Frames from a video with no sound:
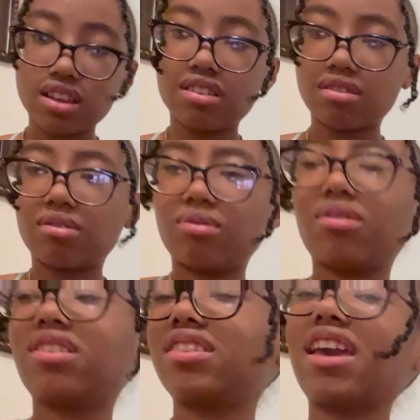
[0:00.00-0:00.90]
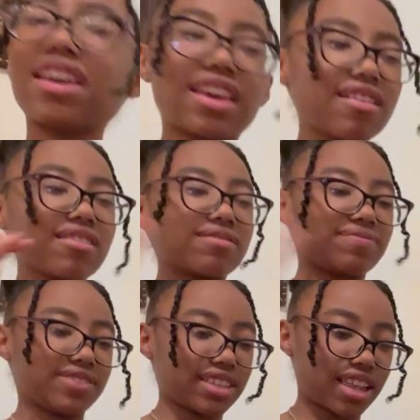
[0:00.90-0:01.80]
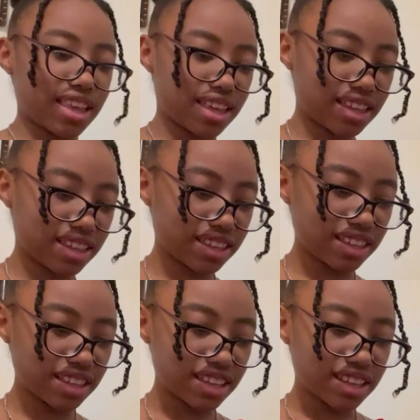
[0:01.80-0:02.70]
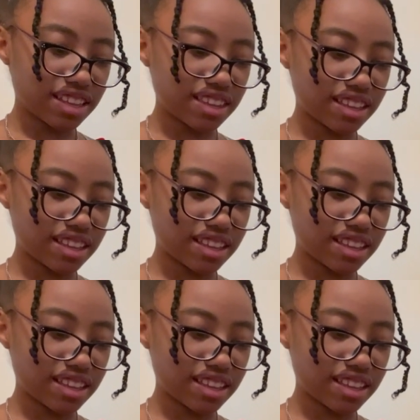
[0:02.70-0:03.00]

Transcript: Oh, thank you. Hmm?